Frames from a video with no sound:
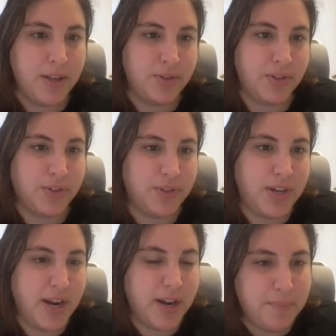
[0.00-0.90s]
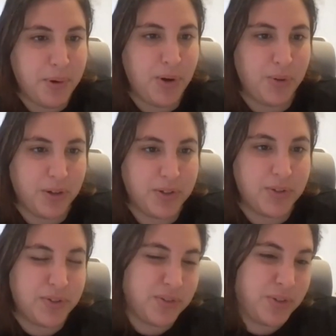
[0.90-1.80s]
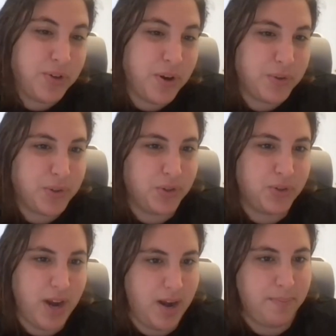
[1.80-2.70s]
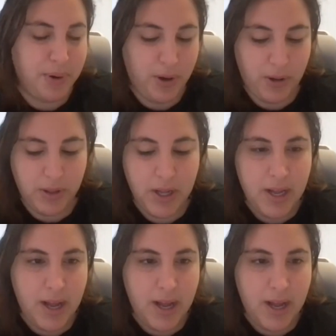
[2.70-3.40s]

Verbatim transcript: sustainable or pseudo-sustainable